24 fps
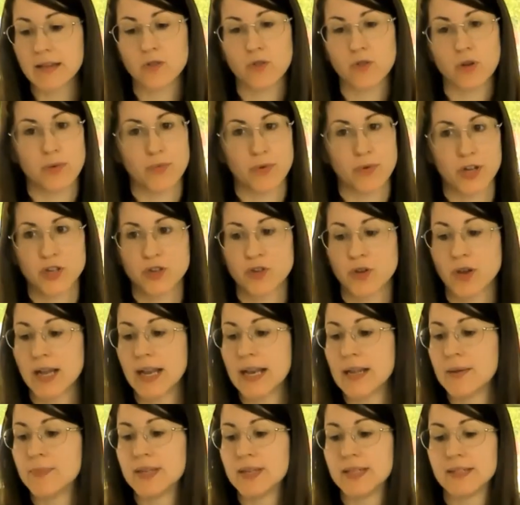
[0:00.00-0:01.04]

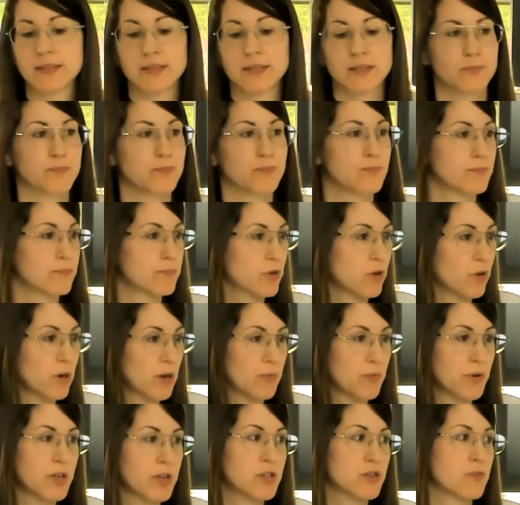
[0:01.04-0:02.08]
elements,
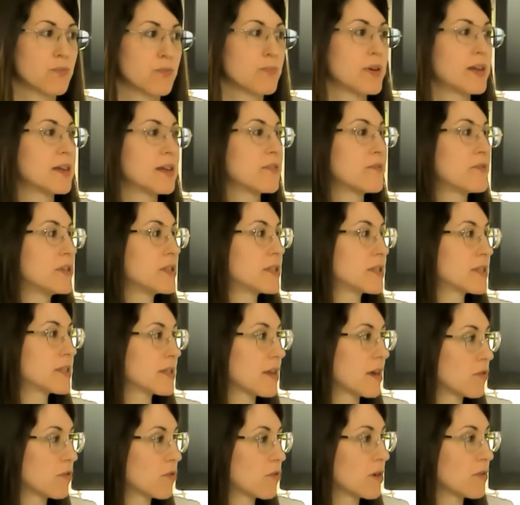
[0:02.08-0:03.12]
collaboration benefits,
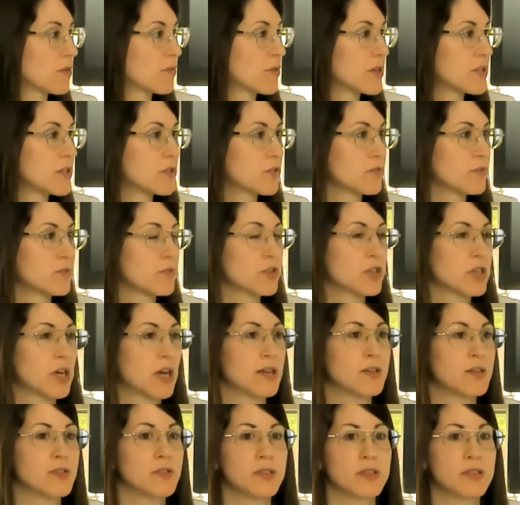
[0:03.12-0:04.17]
and collaboration
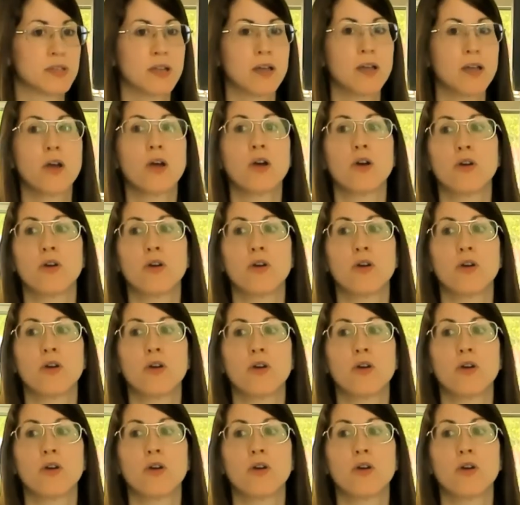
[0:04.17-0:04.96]
challenges for